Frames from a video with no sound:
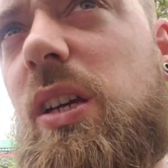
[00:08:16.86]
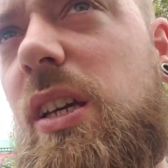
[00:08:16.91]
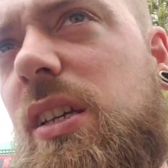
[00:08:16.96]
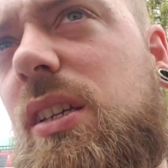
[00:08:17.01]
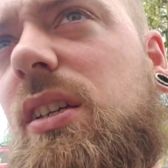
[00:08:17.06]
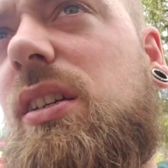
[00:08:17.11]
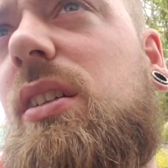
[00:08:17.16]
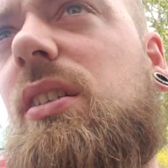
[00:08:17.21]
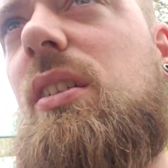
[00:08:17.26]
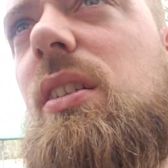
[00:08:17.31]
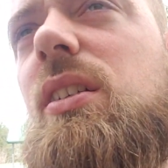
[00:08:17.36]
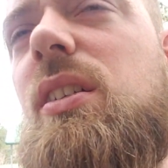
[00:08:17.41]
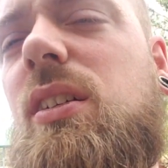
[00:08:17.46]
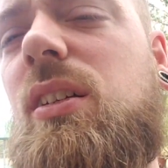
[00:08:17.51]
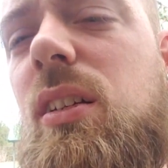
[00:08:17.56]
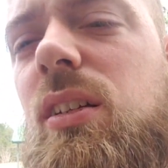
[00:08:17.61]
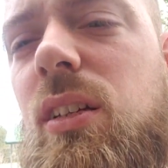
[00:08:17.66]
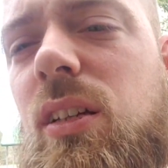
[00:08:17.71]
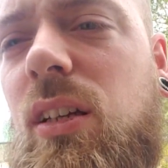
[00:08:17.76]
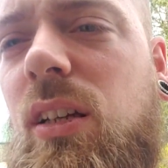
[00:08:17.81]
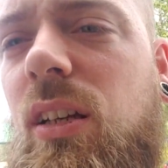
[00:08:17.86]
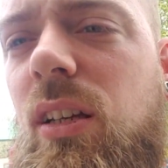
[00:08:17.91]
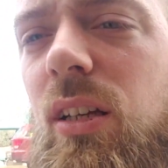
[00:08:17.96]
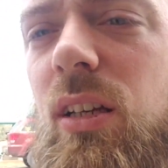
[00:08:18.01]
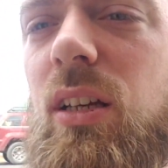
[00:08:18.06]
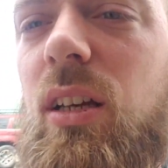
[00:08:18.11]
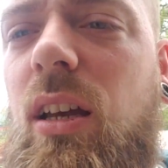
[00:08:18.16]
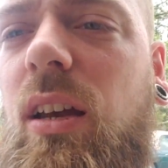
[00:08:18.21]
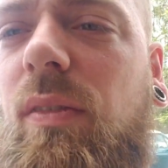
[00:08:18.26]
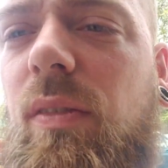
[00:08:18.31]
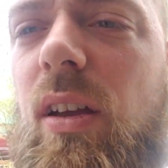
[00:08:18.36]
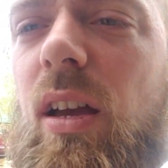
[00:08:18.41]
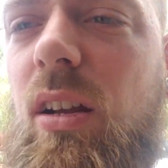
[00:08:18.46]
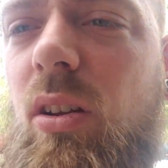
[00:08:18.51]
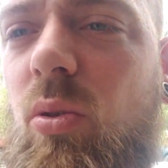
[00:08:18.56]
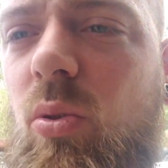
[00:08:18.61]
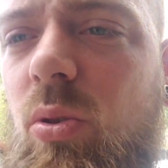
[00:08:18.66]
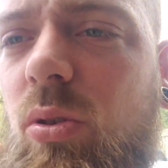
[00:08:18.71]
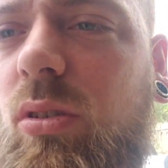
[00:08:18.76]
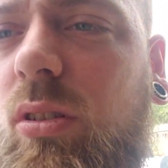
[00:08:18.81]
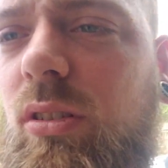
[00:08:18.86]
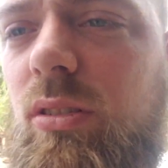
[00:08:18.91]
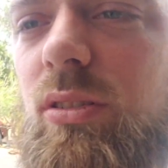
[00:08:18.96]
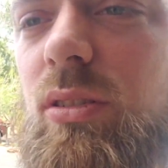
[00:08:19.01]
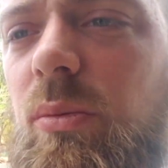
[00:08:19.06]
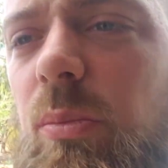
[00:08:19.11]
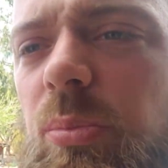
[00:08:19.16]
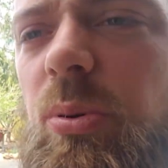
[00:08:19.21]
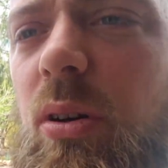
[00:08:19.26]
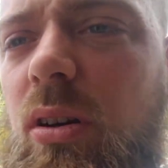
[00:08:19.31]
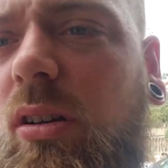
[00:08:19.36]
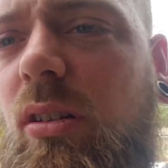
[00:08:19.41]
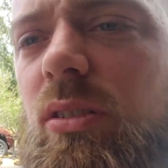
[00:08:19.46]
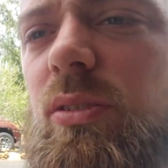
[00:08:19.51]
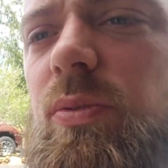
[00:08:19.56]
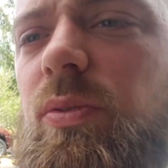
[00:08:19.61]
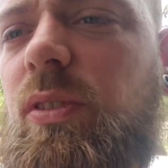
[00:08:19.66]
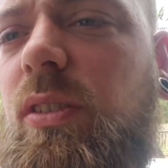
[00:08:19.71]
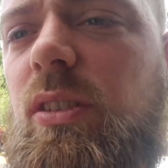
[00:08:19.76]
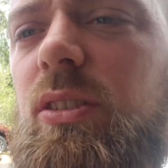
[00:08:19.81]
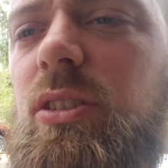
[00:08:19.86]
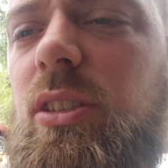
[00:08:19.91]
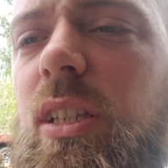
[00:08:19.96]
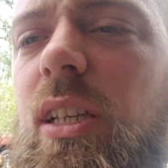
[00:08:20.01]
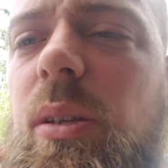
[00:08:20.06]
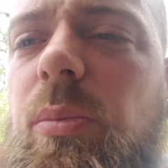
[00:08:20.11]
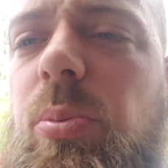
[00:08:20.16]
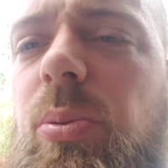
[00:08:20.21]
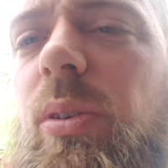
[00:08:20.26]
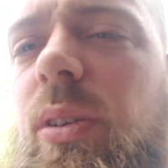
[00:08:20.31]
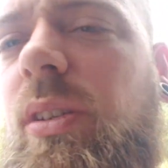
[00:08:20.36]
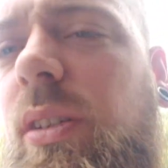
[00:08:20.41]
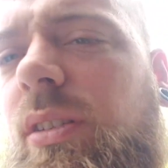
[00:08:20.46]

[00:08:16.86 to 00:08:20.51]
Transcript: week, I've got to order some parts for the Jeep.